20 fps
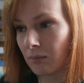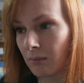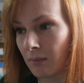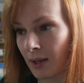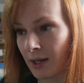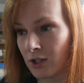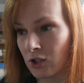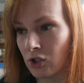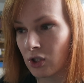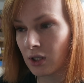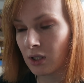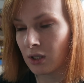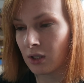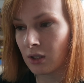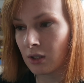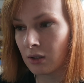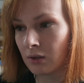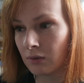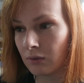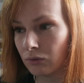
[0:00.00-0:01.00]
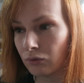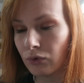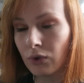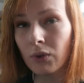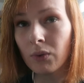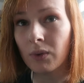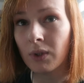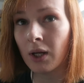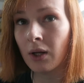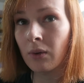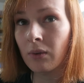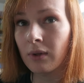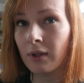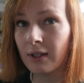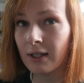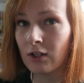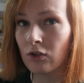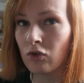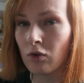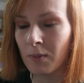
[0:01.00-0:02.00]
mentioned Rootnote, the
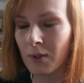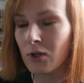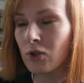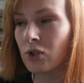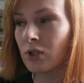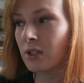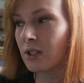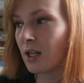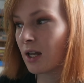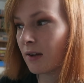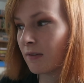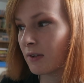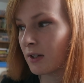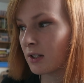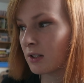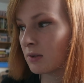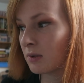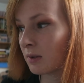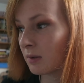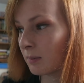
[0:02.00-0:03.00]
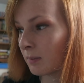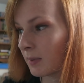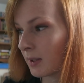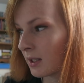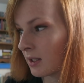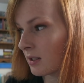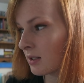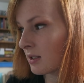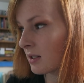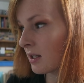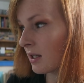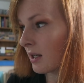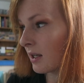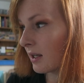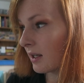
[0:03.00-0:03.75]
distribution service, because